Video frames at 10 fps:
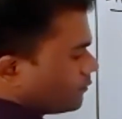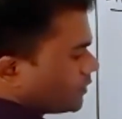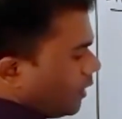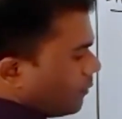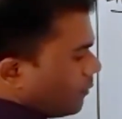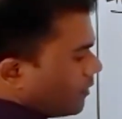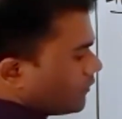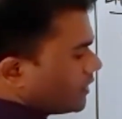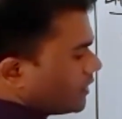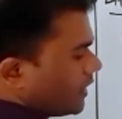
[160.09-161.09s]
Carbon
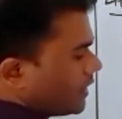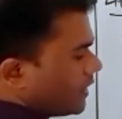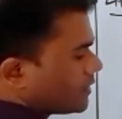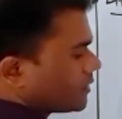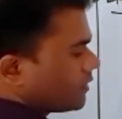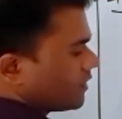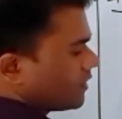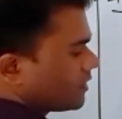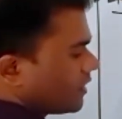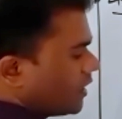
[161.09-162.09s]
dioxide gas, but with
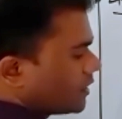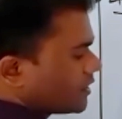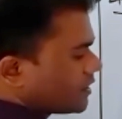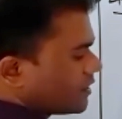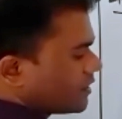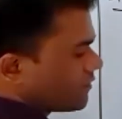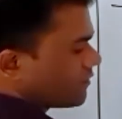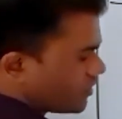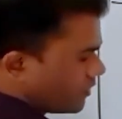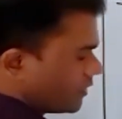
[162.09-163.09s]
high
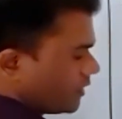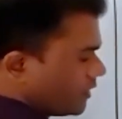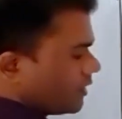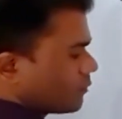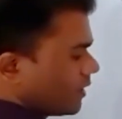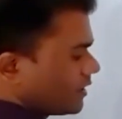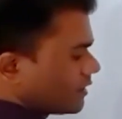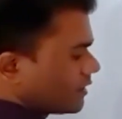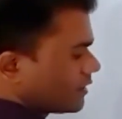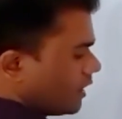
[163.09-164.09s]
concentration. This one
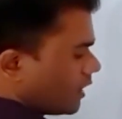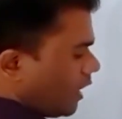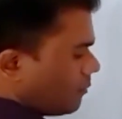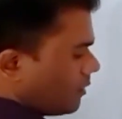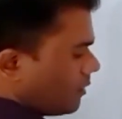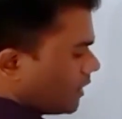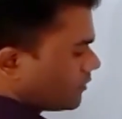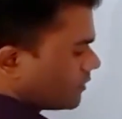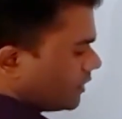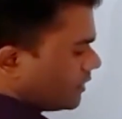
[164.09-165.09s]
is carbon
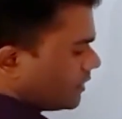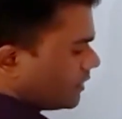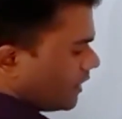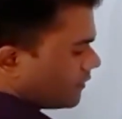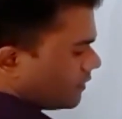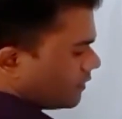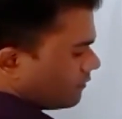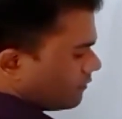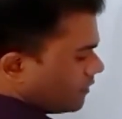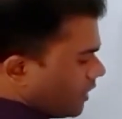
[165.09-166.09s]
dioxide gas with high